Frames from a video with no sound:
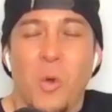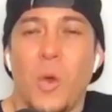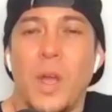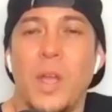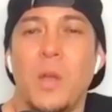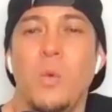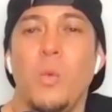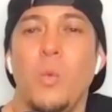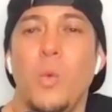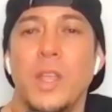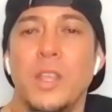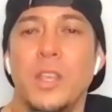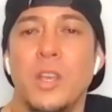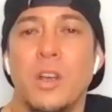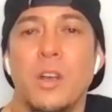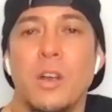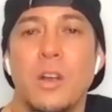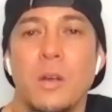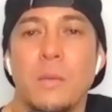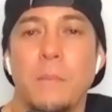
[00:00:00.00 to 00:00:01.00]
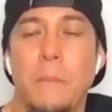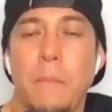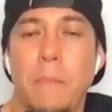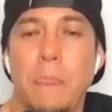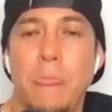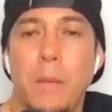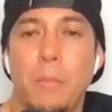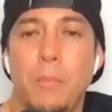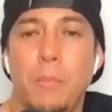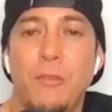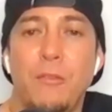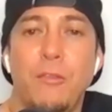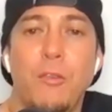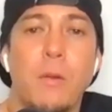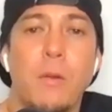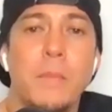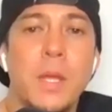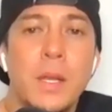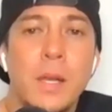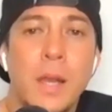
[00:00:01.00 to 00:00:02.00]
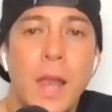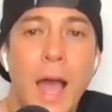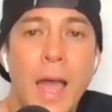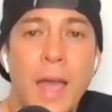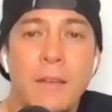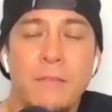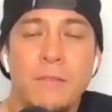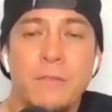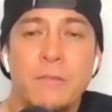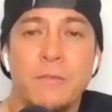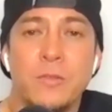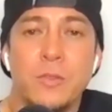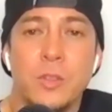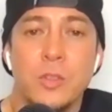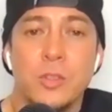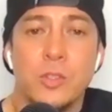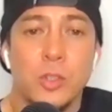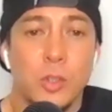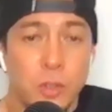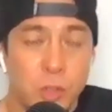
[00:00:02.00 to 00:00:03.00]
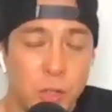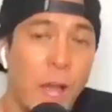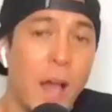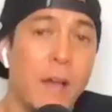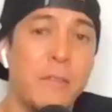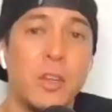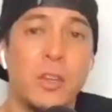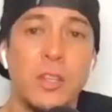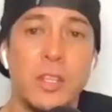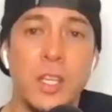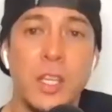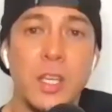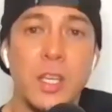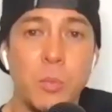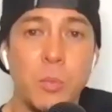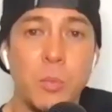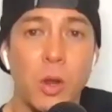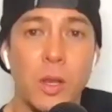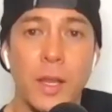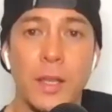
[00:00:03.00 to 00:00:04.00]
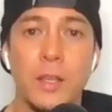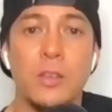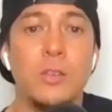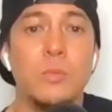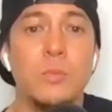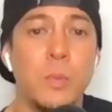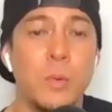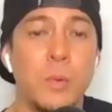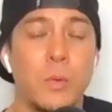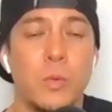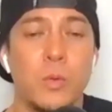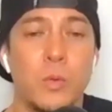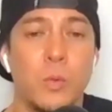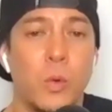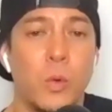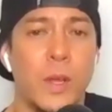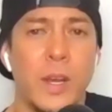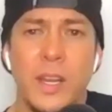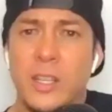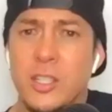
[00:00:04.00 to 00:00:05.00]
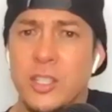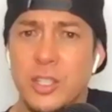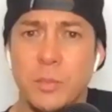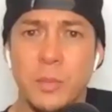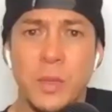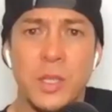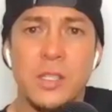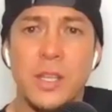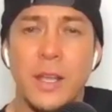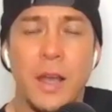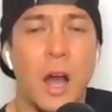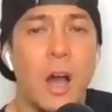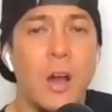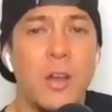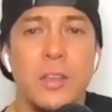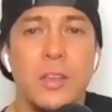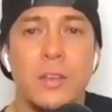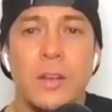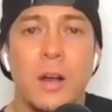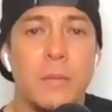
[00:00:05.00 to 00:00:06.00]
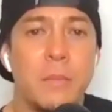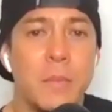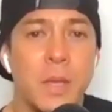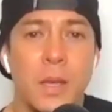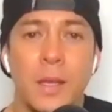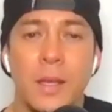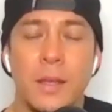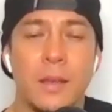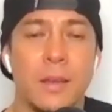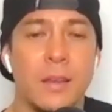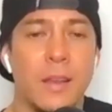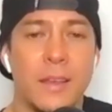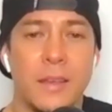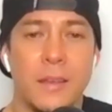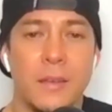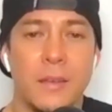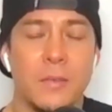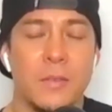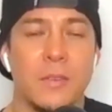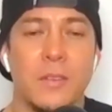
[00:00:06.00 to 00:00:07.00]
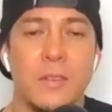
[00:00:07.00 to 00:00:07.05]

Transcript: when you're performing live, So you have your keyboard, like what instruments, like how are you coming in? Like,